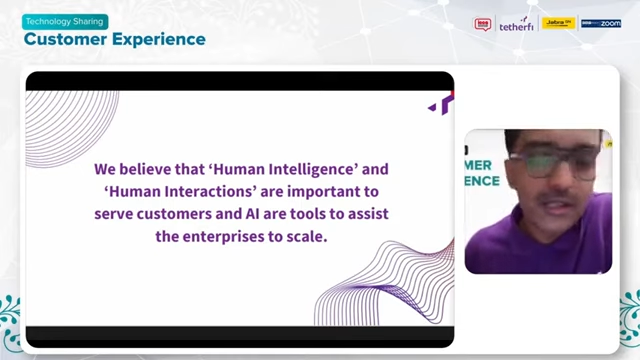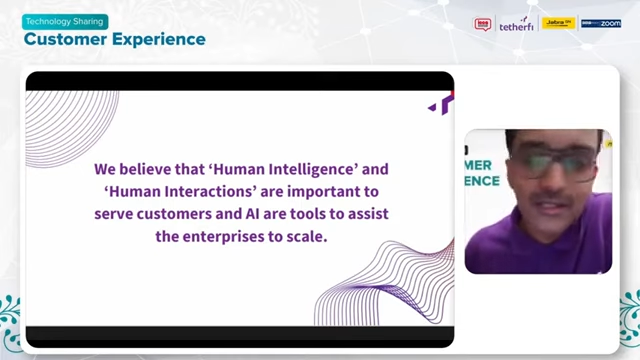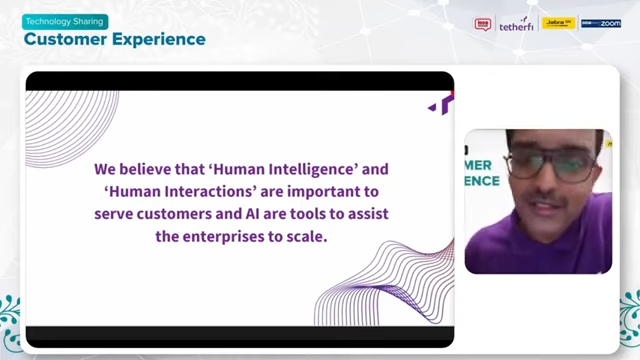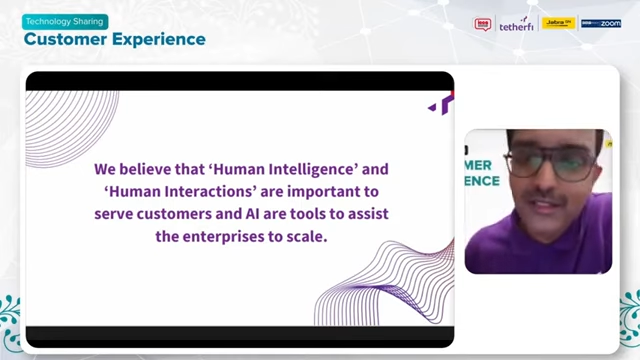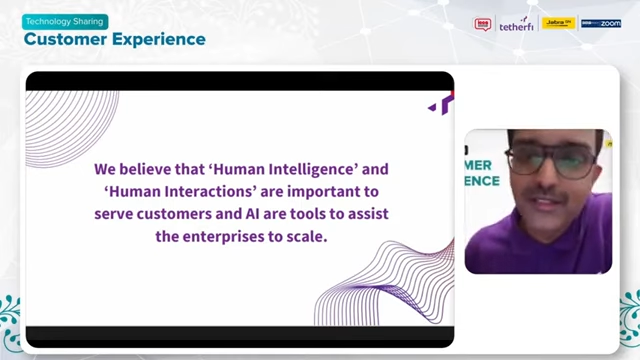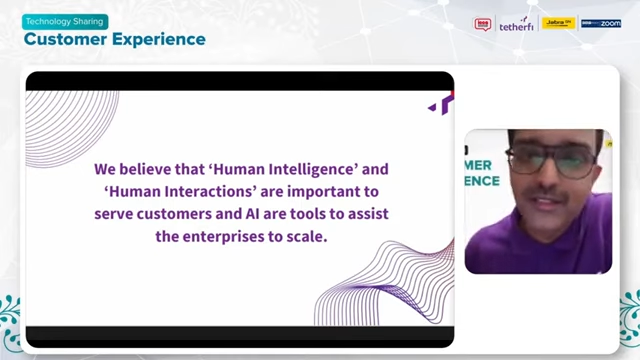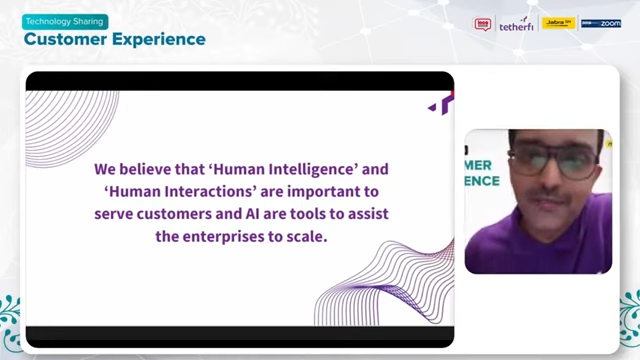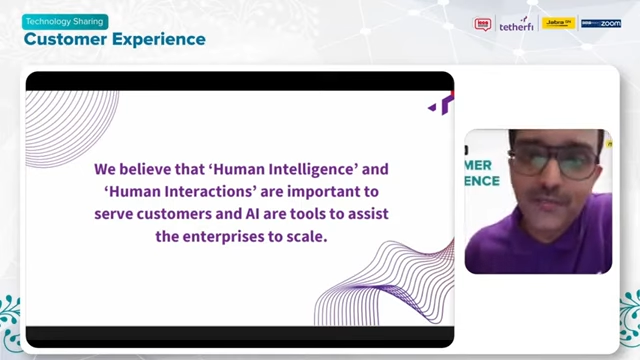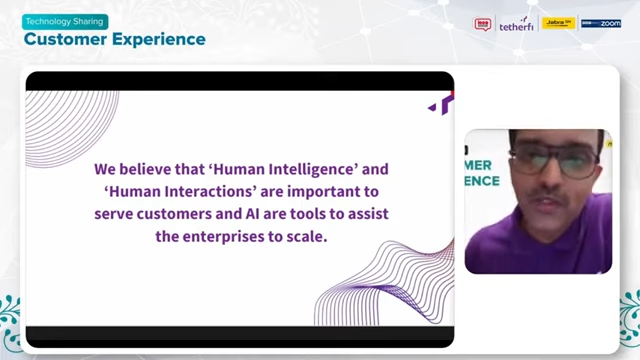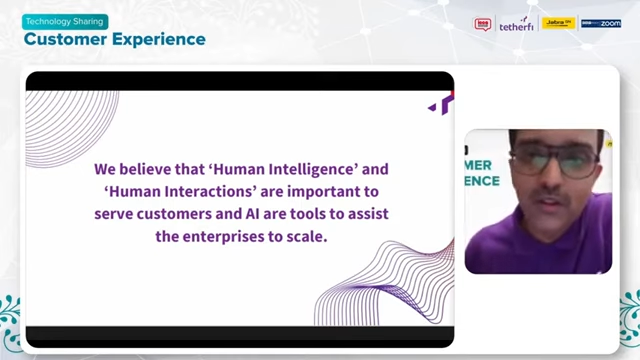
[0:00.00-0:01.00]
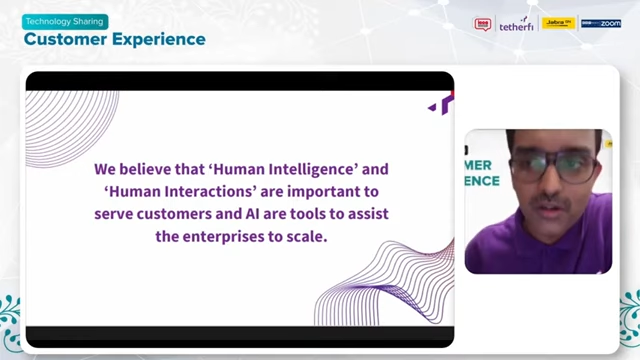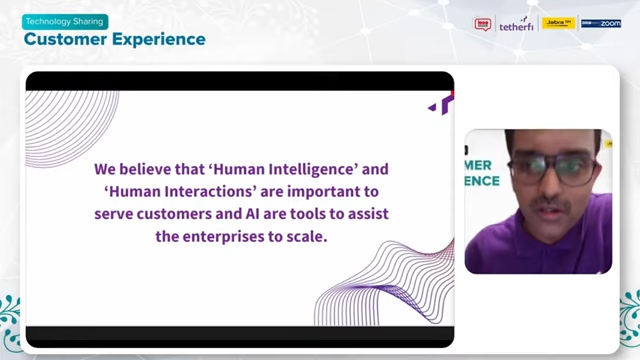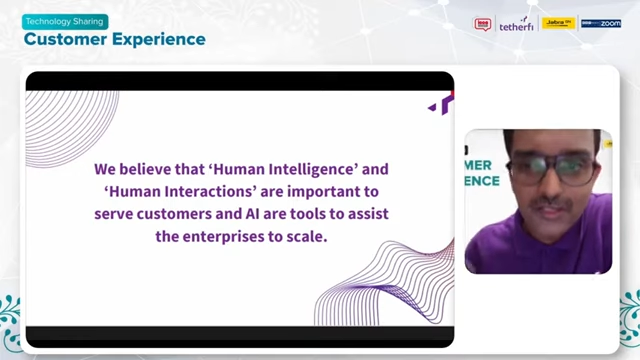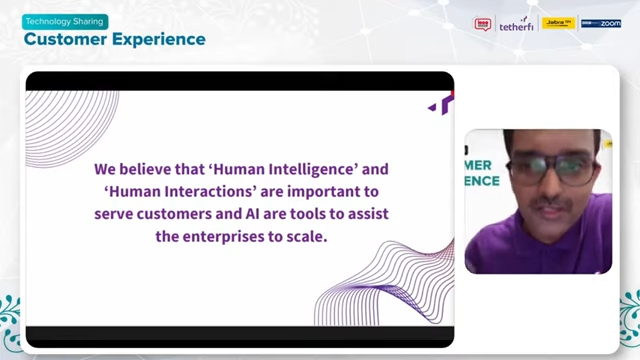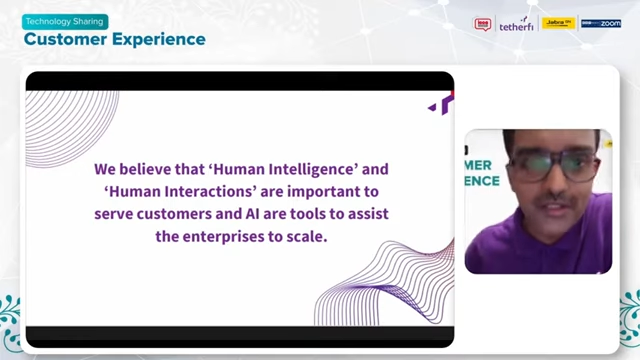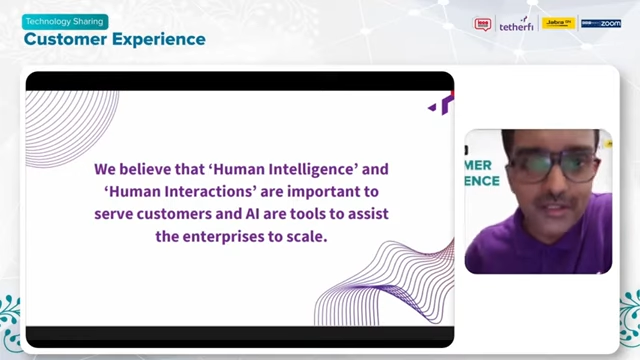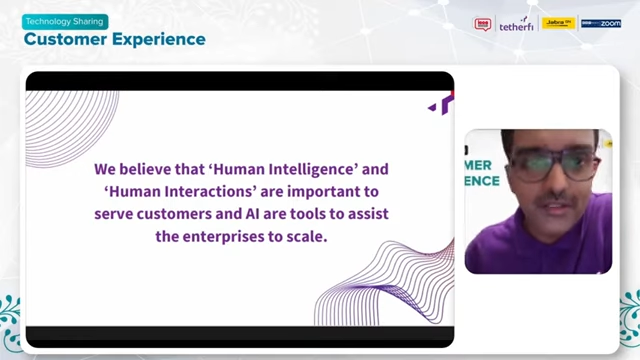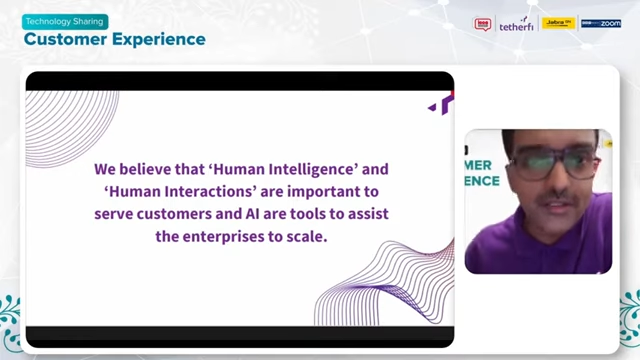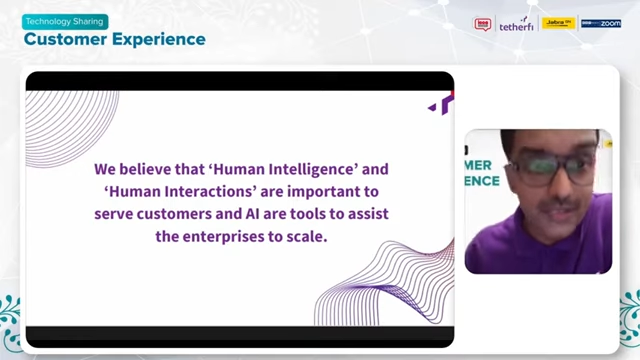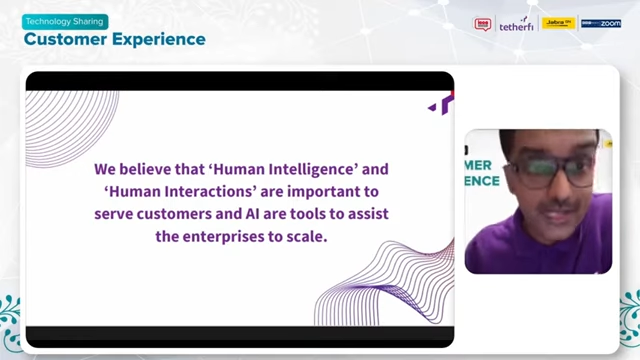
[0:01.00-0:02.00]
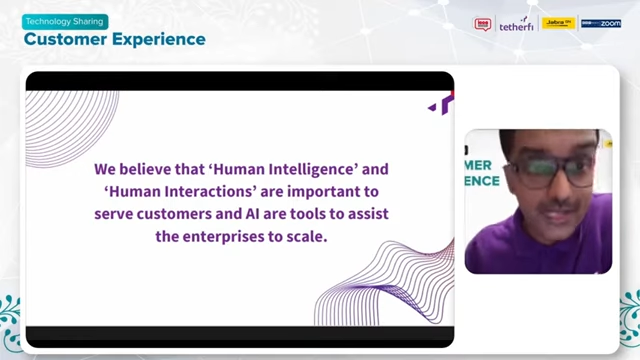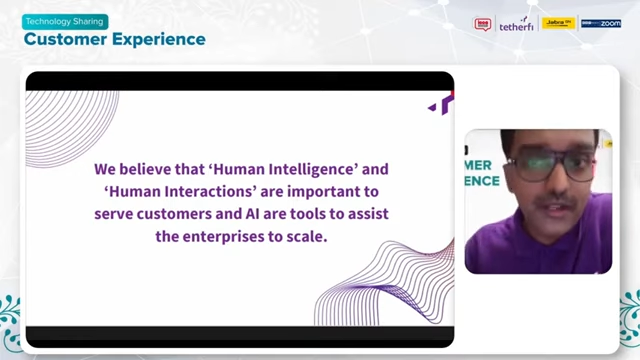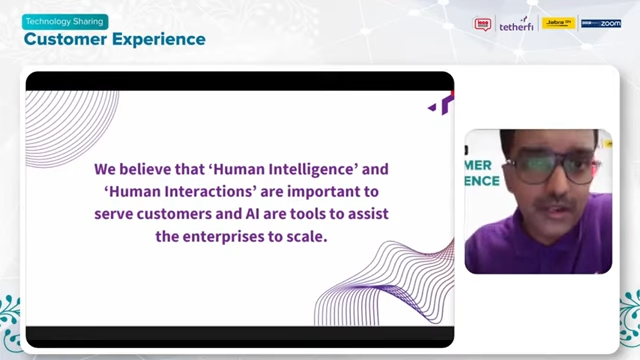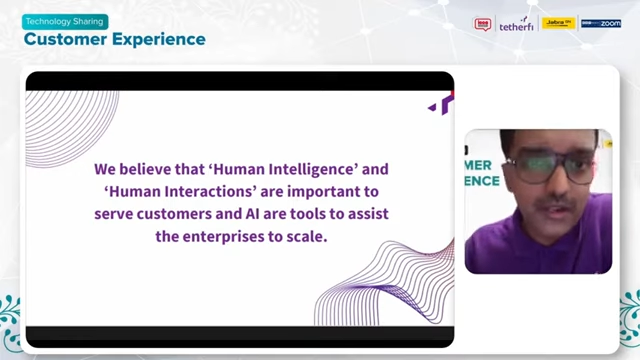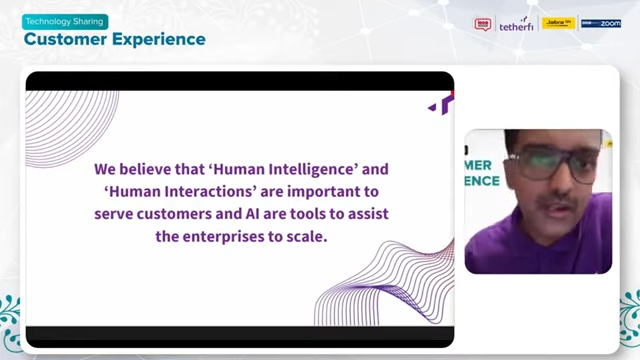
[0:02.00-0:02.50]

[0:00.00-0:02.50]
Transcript: assist the organization's scale